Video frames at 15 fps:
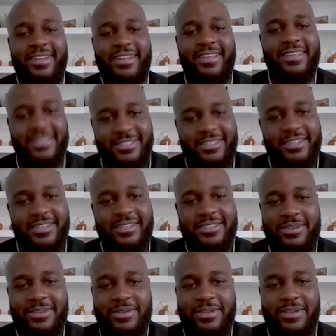in San
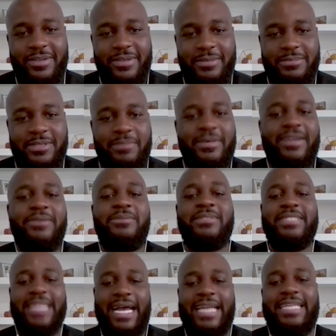Antonio. I'm talking about it was
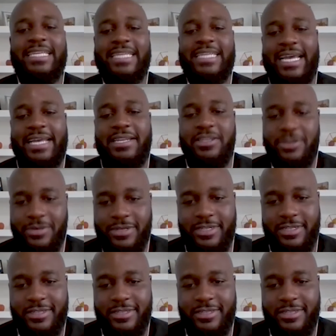99 degrees.